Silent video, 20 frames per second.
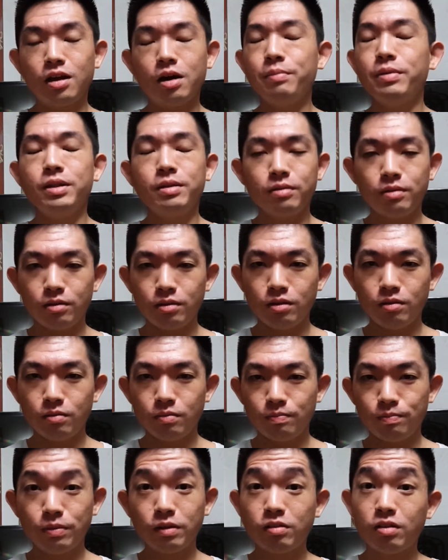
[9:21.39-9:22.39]
I mean,
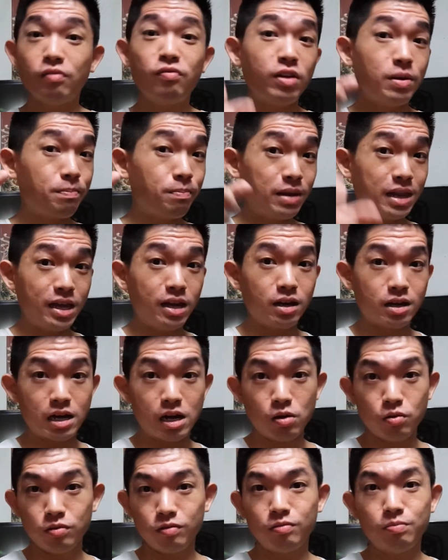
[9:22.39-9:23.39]
specific player
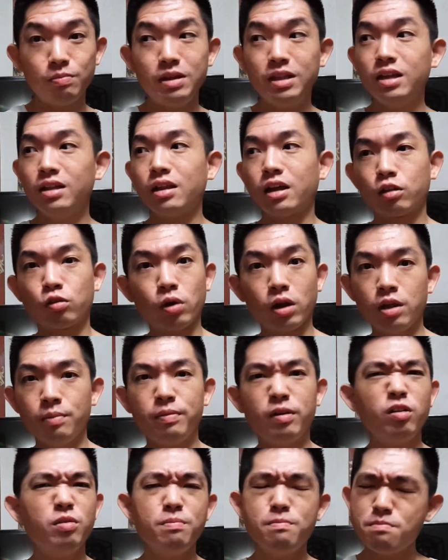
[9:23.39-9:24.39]
counts, meaning like Twilight
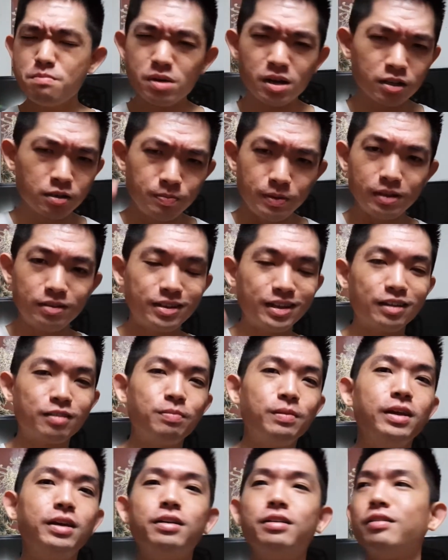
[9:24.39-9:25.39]
Imperium must be
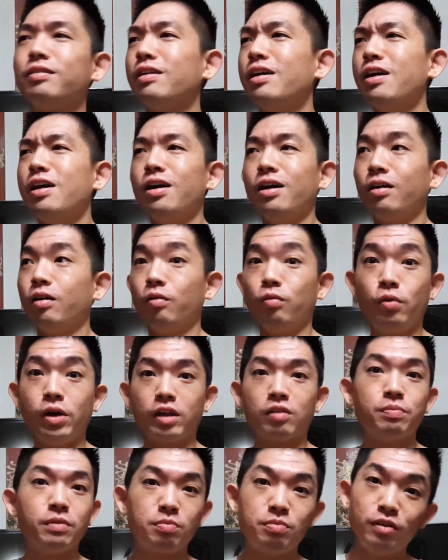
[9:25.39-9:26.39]
6 players,
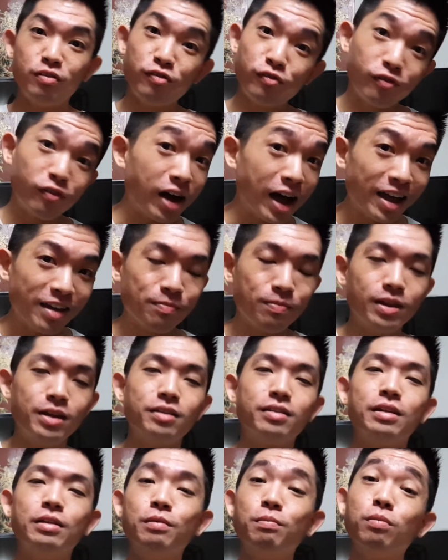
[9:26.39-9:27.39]
Rex must be 5
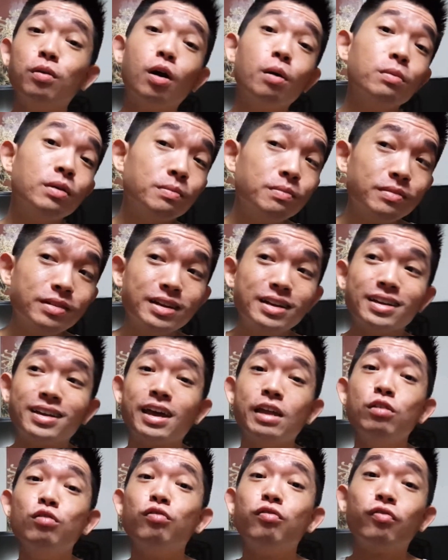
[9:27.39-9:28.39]
players, and the problem,
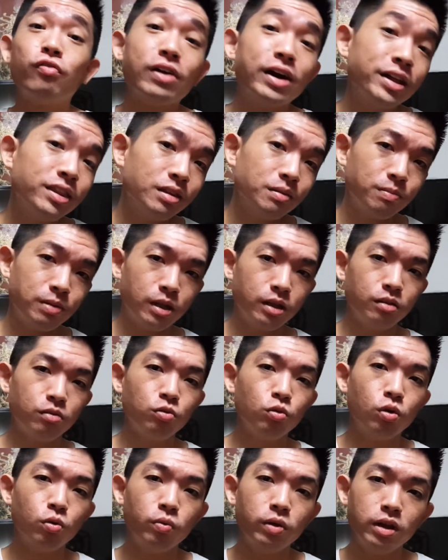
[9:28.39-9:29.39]
can you find the
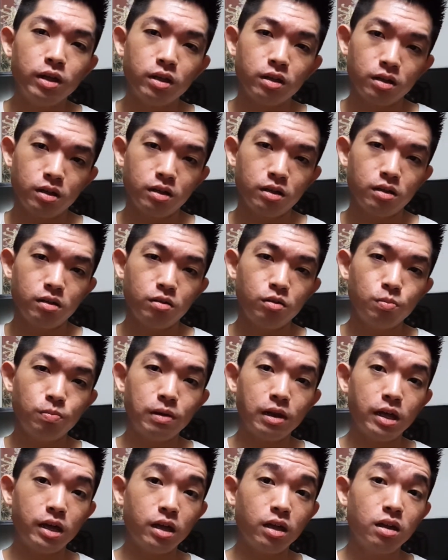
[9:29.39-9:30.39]
players who are willing to
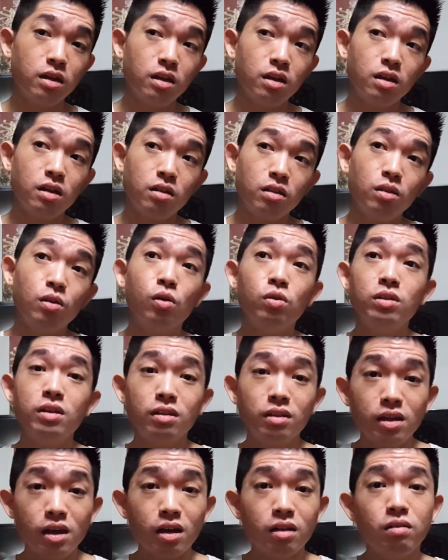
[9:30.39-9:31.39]
play? Not
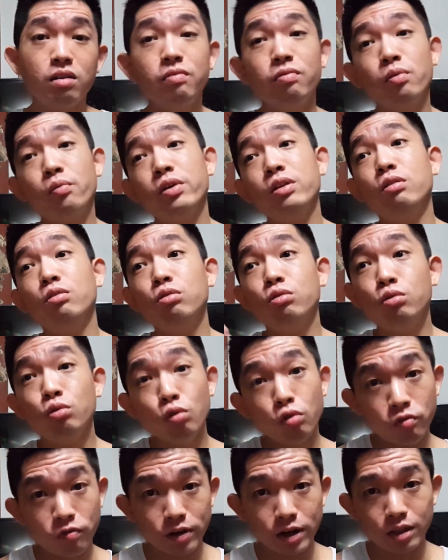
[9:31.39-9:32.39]
only that, even when you
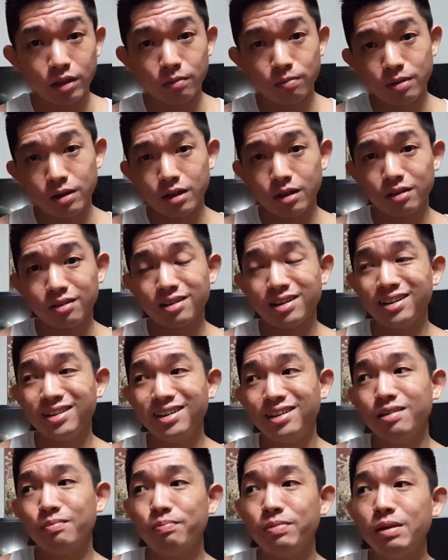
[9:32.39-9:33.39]
do find the players, are
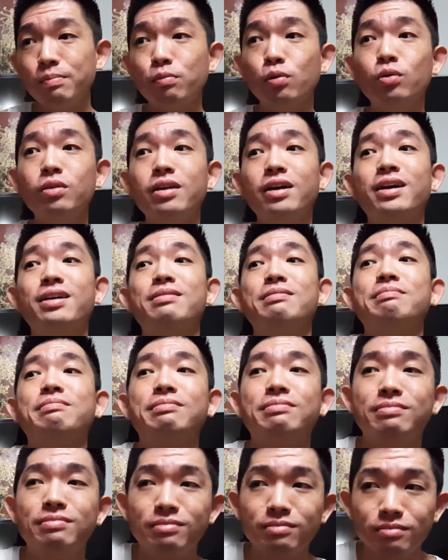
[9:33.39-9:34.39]
they the people that
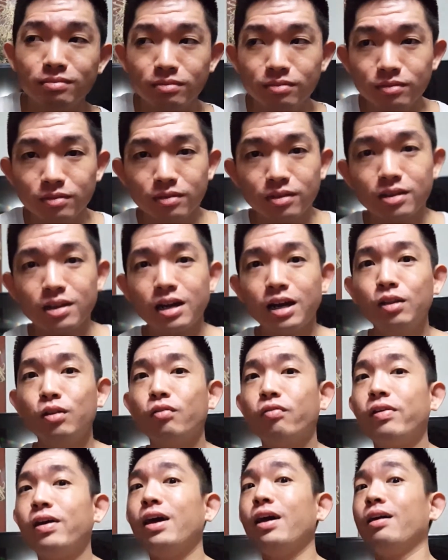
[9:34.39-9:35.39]

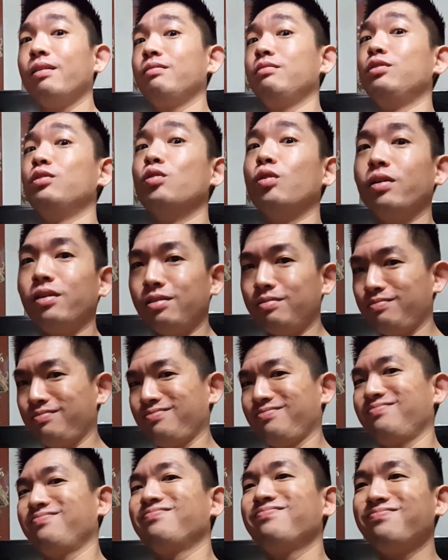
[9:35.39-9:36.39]
kind of,
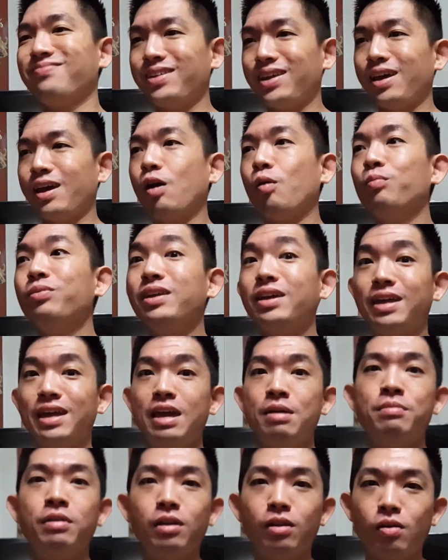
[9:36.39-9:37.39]
help the
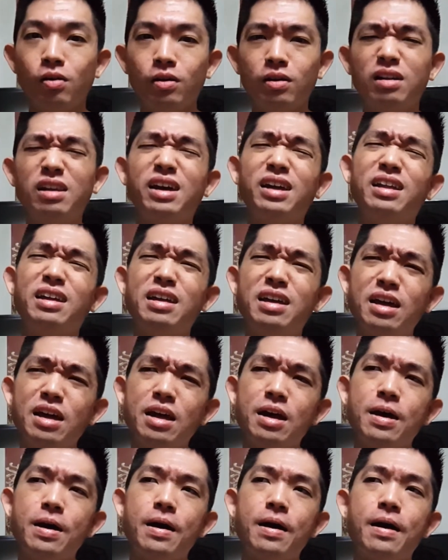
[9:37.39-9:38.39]
game along? Like,
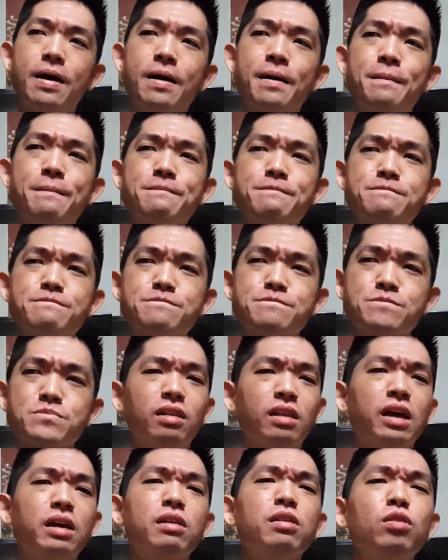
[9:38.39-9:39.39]

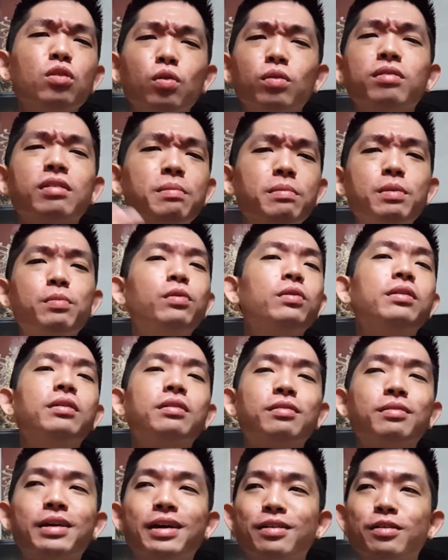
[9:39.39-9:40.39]
some people
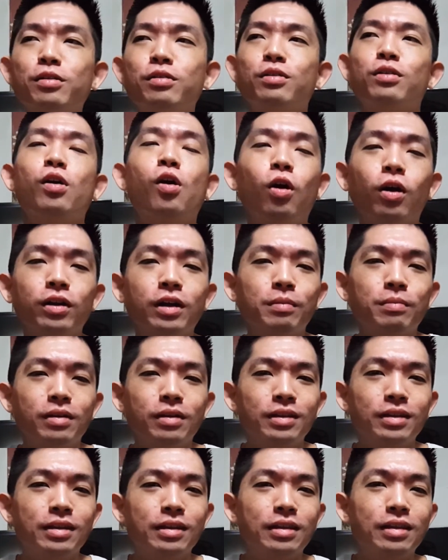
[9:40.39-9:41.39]
just get caught up
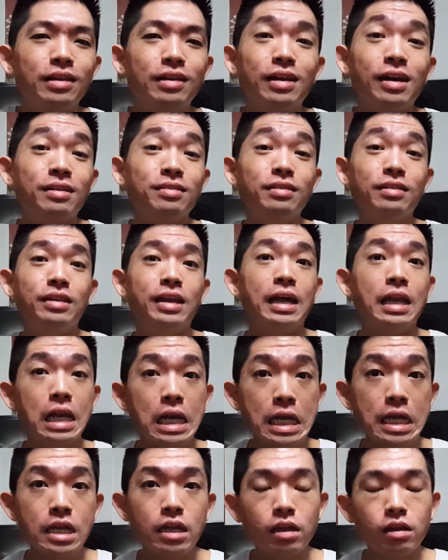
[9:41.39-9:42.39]
in it
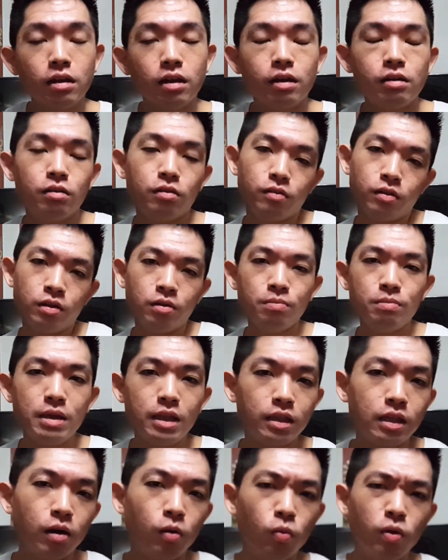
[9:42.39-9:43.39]
accidentally, like in a
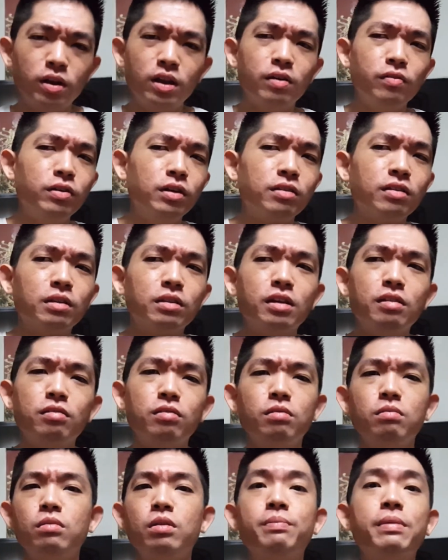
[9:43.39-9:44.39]
meta or whatever.
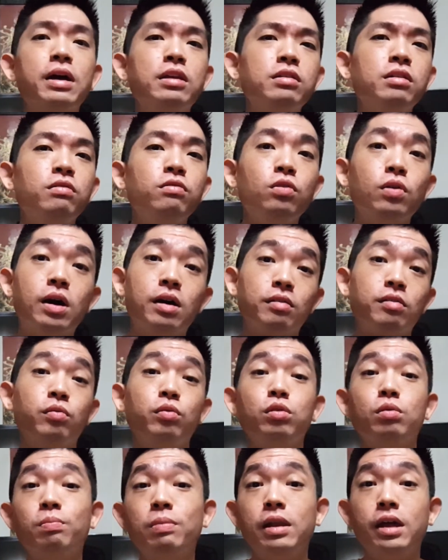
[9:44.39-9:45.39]
Sometimes, imagine you ask
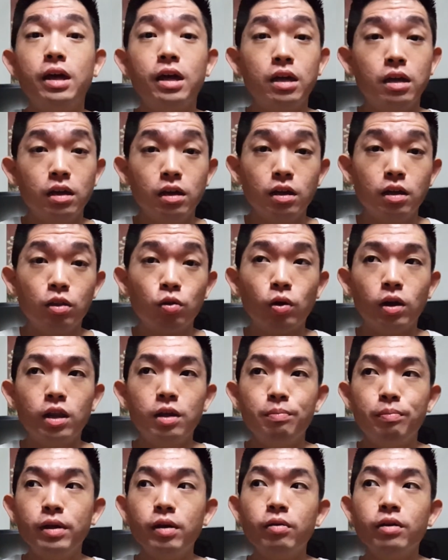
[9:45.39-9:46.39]
someone to play
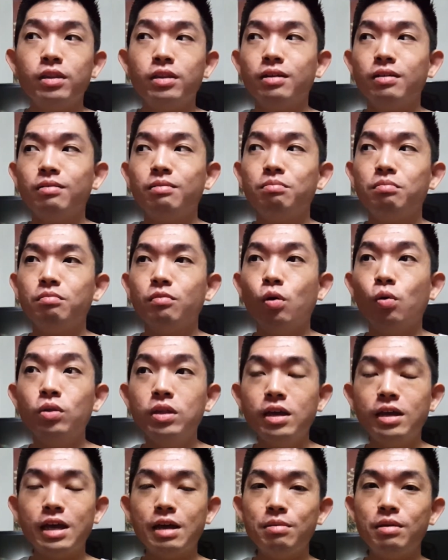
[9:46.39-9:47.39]
Twilight Imperium and the
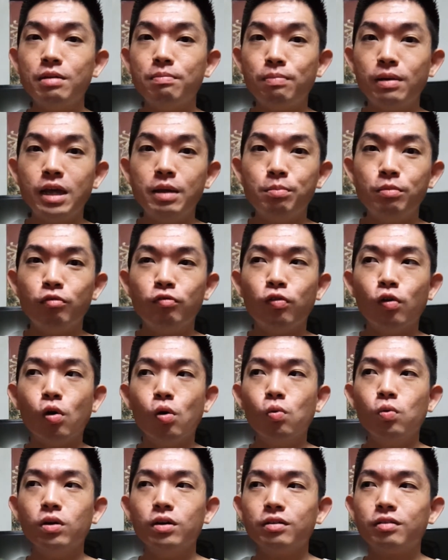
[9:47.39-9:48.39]
only game he played
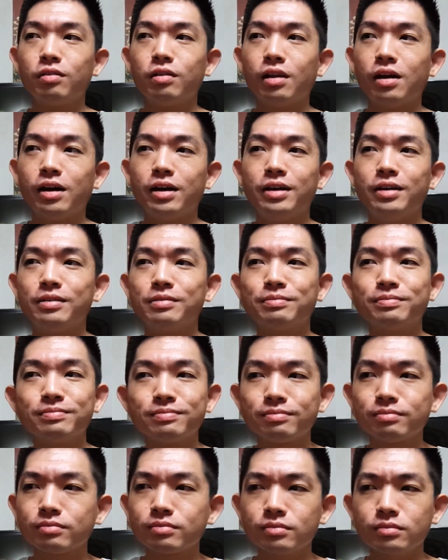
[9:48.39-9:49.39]
before was like,
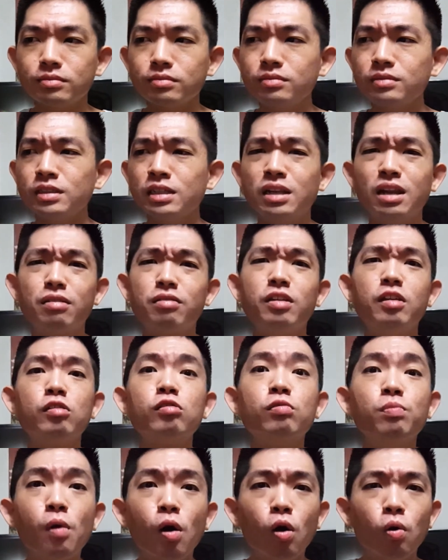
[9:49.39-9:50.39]
let's say
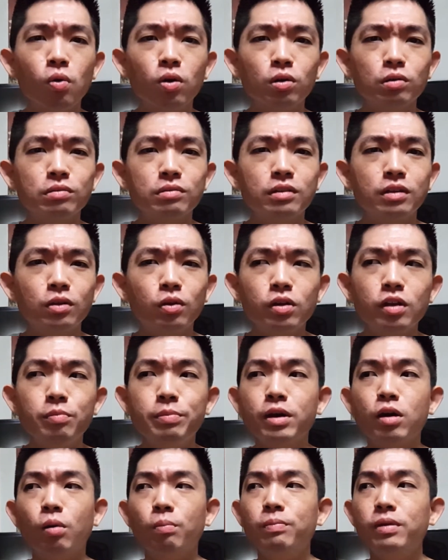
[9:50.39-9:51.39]
Small World,
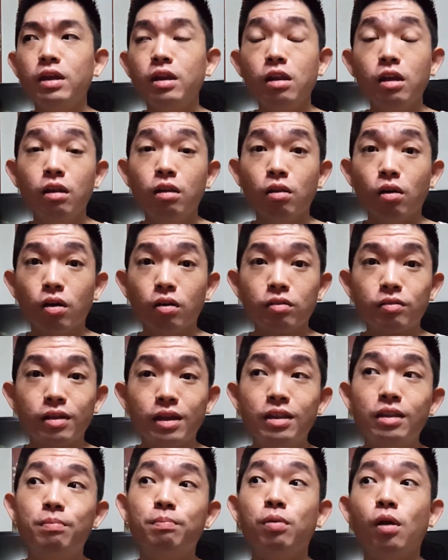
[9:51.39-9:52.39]
he'd be completely lost,
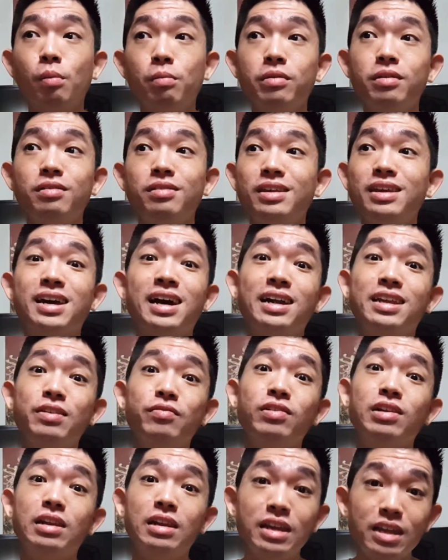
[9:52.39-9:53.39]
and the problem is he can't
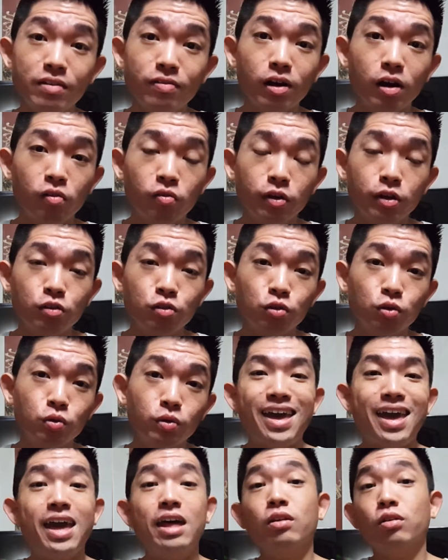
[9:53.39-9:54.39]
even leave halfway
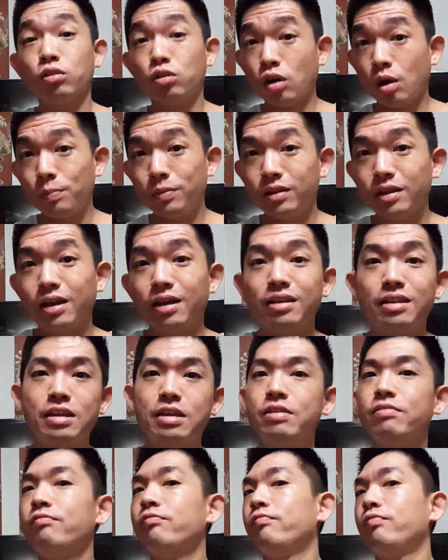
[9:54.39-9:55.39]
through. And on top of that,
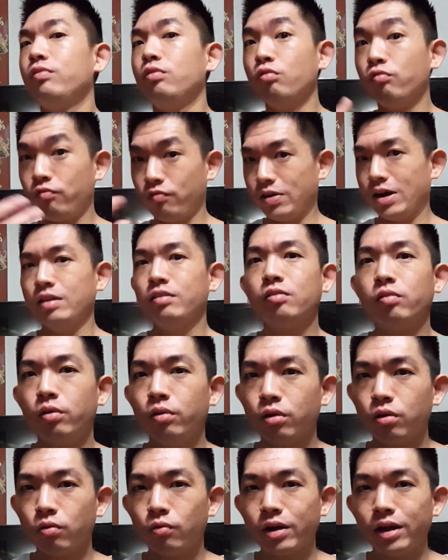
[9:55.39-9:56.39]
if you find
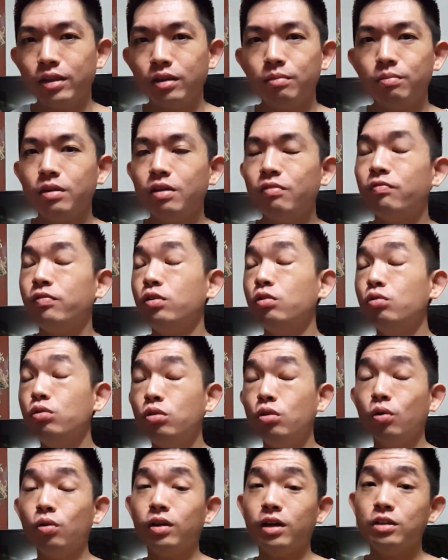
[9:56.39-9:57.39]
someone on random, if you
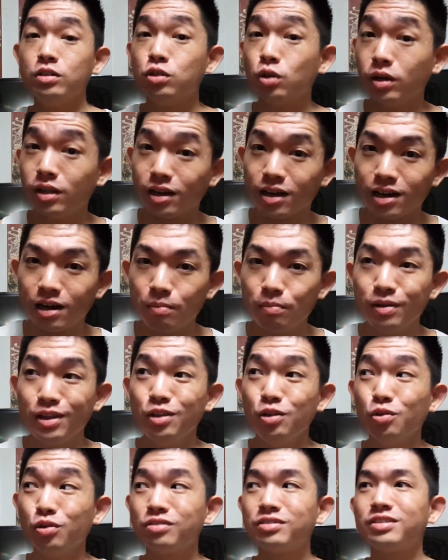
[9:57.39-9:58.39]
don't enjoy their
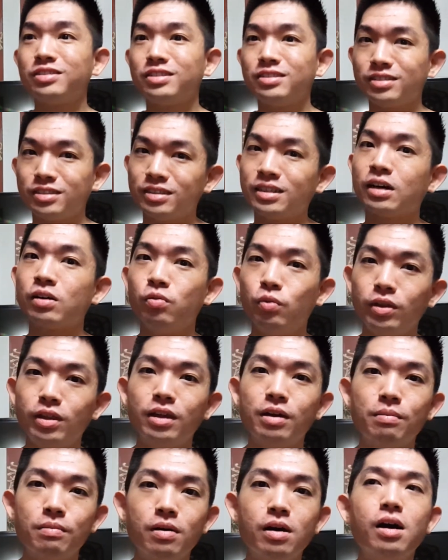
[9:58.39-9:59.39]
company, you're stuck
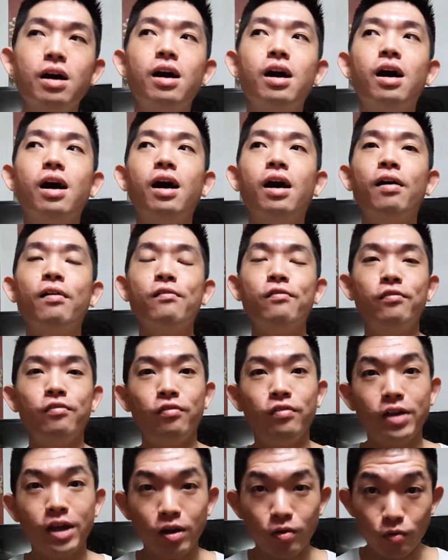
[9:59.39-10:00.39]
with them a
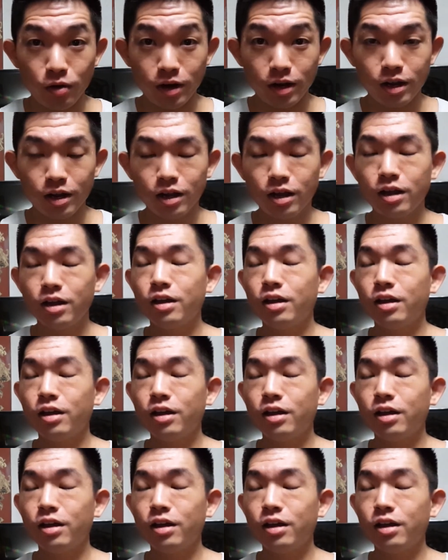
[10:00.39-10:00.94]
very